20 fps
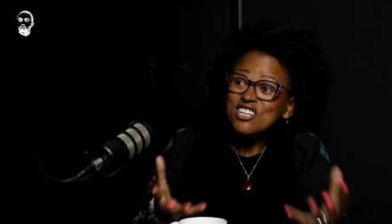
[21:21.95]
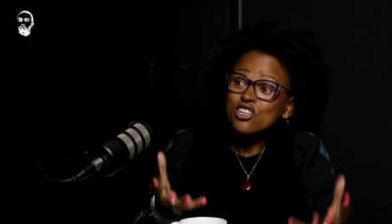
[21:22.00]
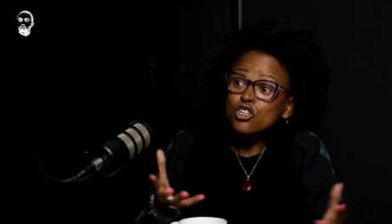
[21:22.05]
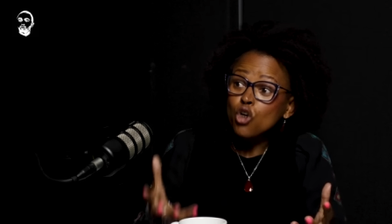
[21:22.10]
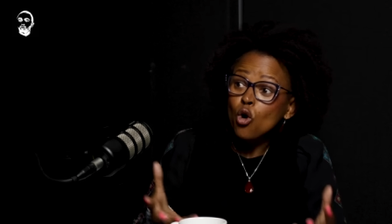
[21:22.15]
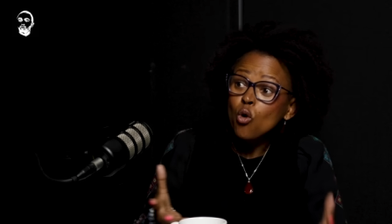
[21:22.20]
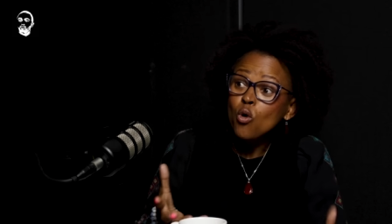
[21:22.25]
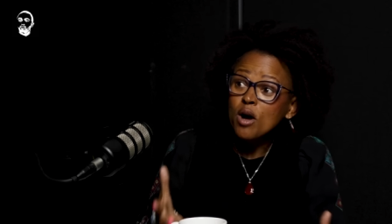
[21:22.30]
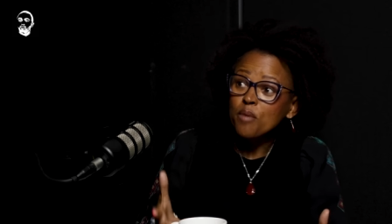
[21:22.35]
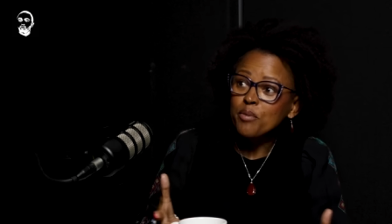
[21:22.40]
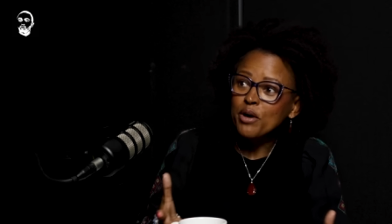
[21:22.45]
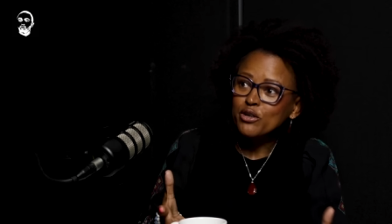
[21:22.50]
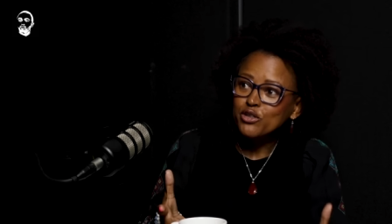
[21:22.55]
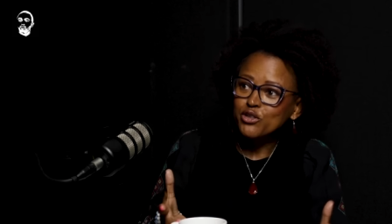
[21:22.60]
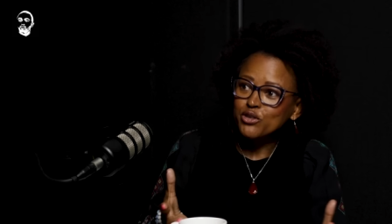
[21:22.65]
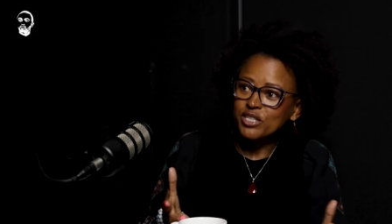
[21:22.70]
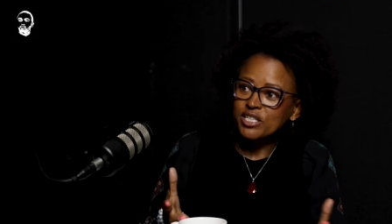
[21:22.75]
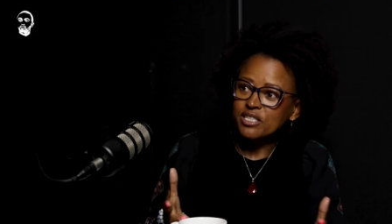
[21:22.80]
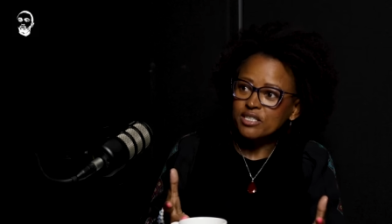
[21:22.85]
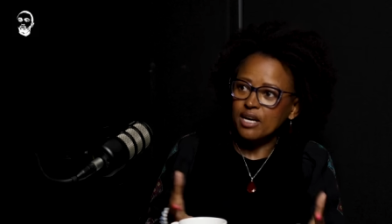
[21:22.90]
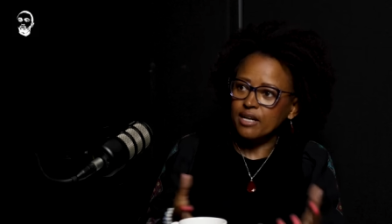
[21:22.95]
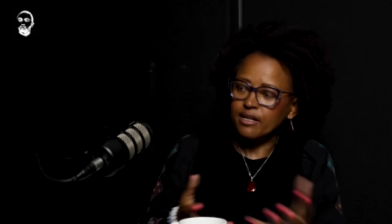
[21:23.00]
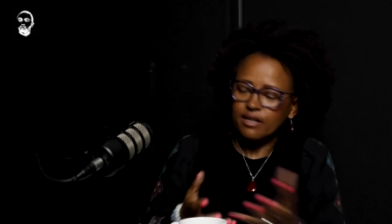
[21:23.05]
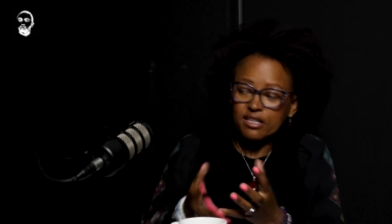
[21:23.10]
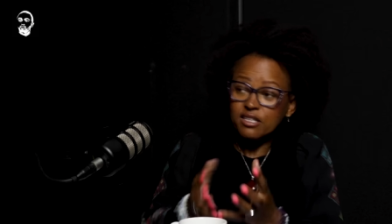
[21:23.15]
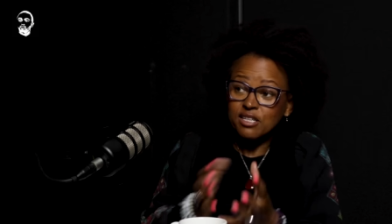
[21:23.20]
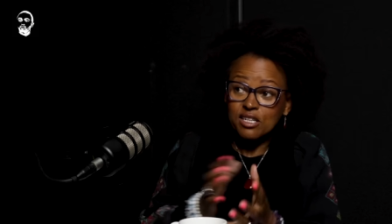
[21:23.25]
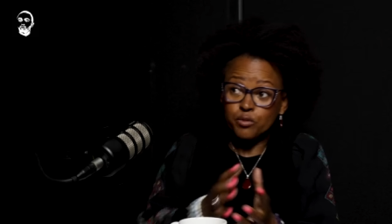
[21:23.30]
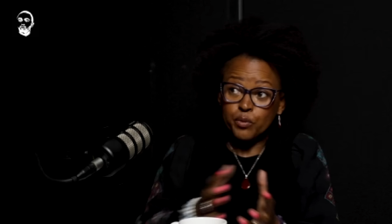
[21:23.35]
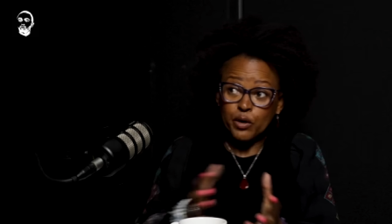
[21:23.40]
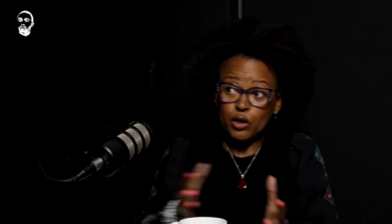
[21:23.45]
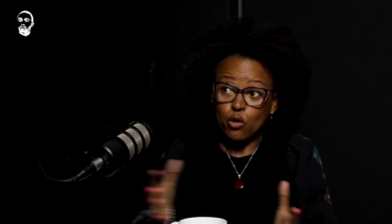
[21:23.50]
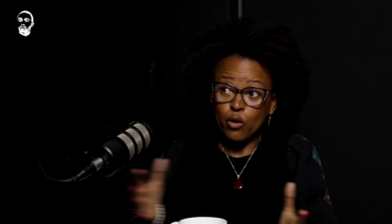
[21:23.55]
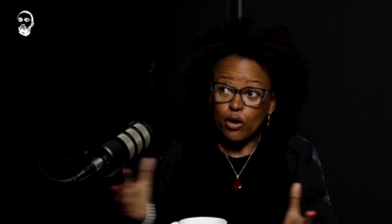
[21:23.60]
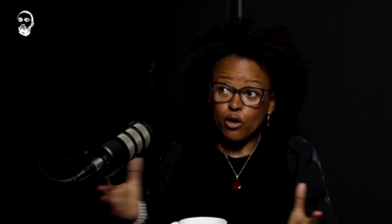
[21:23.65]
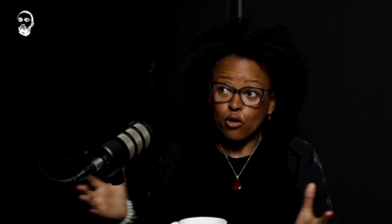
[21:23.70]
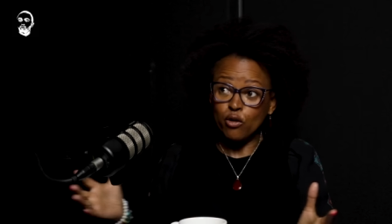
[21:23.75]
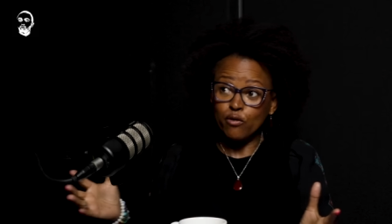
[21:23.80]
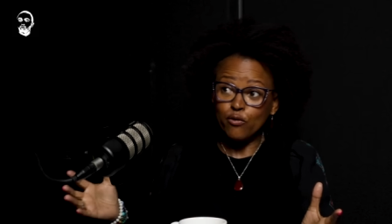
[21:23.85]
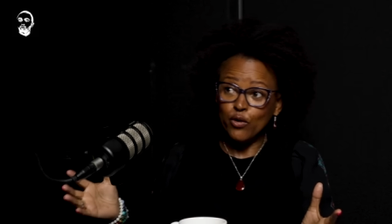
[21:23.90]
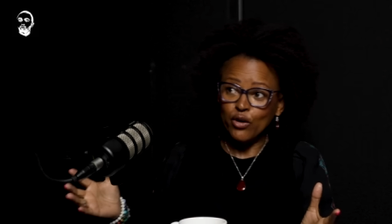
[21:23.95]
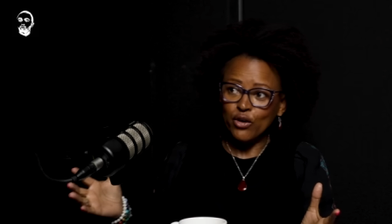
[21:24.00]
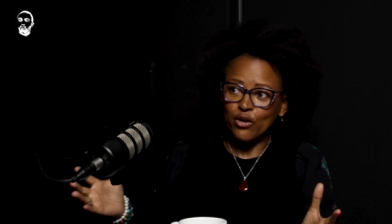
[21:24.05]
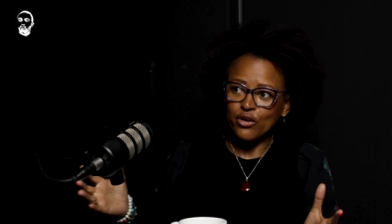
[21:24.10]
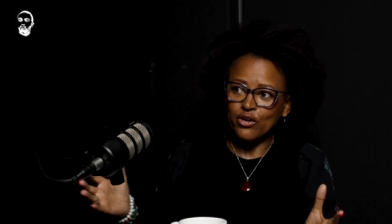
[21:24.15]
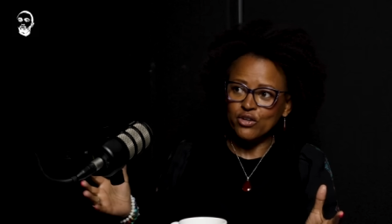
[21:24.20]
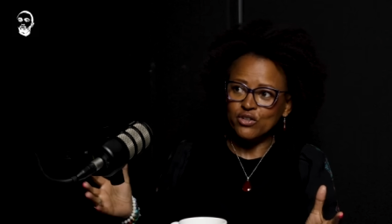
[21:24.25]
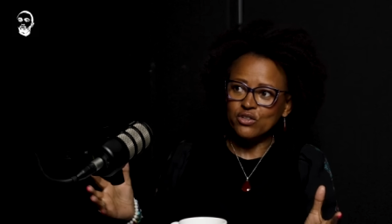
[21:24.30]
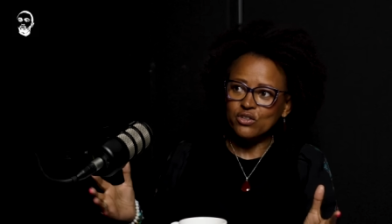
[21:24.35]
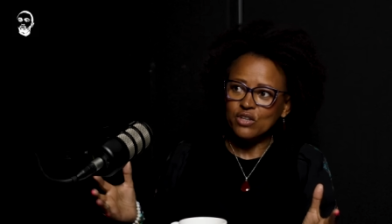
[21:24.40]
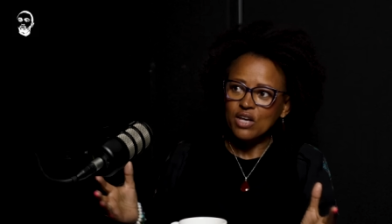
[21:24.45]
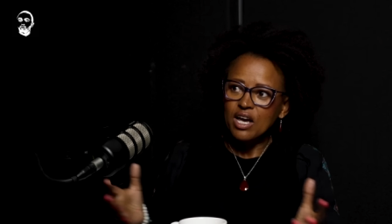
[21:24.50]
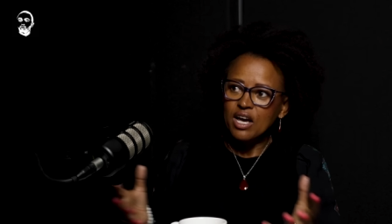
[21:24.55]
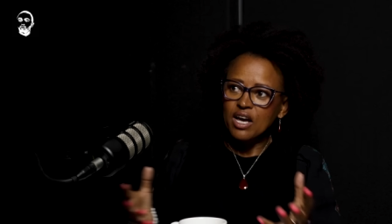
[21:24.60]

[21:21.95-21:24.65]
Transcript: joke about unisa and this has been going on for years